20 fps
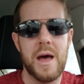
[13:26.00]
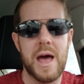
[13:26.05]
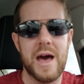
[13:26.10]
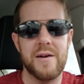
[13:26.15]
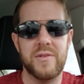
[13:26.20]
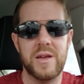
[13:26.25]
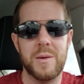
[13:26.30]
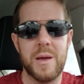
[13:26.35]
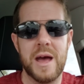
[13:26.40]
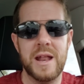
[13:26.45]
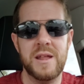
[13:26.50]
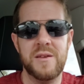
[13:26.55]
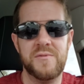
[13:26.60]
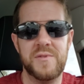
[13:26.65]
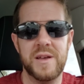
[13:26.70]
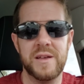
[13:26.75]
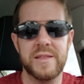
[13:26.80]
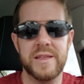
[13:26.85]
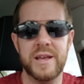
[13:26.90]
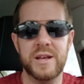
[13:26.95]
having any
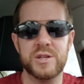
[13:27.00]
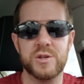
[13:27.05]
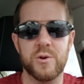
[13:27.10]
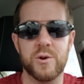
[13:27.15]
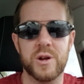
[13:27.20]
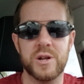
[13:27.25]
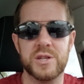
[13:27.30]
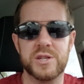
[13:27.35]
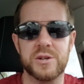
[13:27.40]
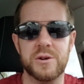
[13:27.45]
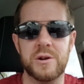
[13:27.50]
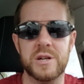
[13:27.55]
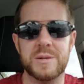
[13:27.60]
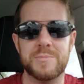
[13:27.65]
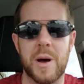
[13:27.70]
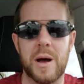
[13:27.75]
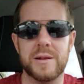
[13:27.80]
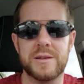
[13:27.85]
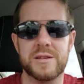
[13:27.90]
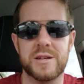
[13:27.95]
feelings or concerns
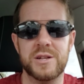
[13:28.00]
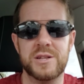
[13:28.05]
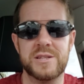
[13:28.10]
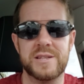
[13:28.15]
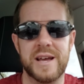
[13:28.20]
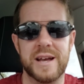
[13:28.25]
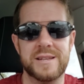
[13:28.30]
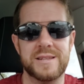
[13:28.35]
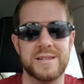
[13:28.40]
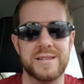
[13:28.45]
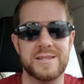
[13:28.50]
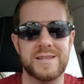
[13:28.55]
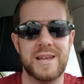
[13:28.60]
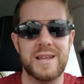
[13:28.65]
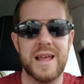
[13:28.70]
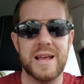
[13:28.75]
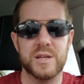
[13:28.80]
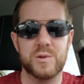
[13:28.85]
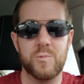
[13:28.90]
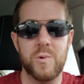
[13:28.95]
about such sex is
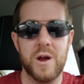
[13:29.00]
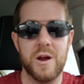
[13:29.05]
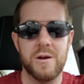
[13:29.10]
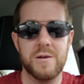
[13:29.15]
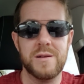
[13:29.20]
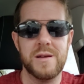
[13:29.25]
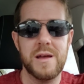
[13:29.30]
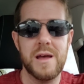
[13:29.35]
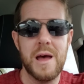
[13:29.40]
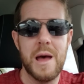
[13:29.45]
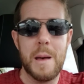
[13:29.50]
seen as weird,